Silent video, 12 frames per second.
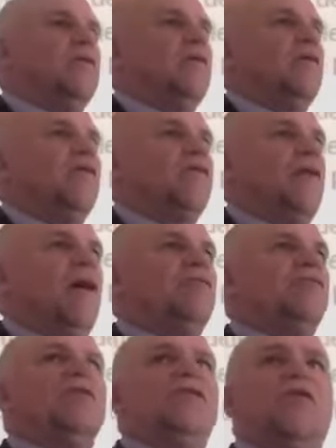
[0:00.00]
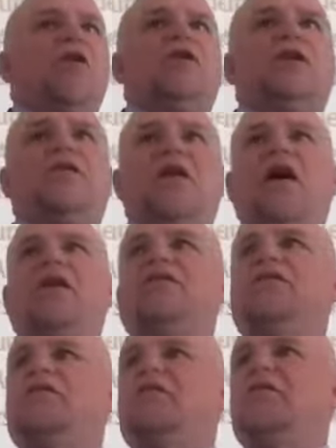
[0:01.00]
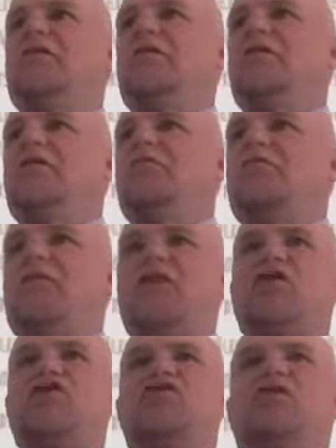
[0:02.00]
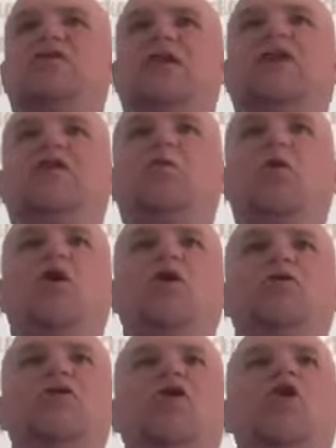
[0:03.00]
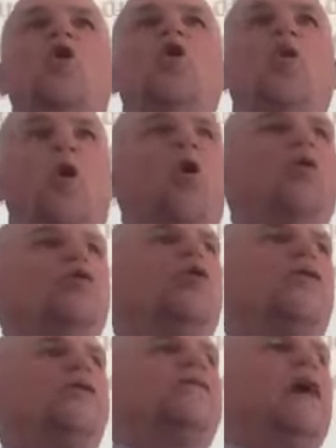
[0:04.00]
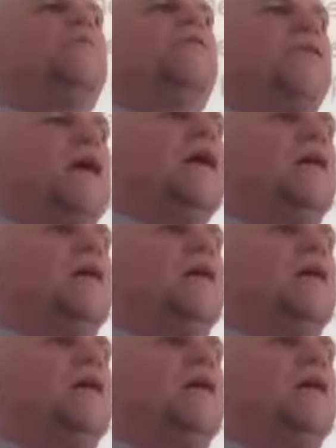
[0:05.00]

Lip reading: 330,000 professionals in the world who all do the same thing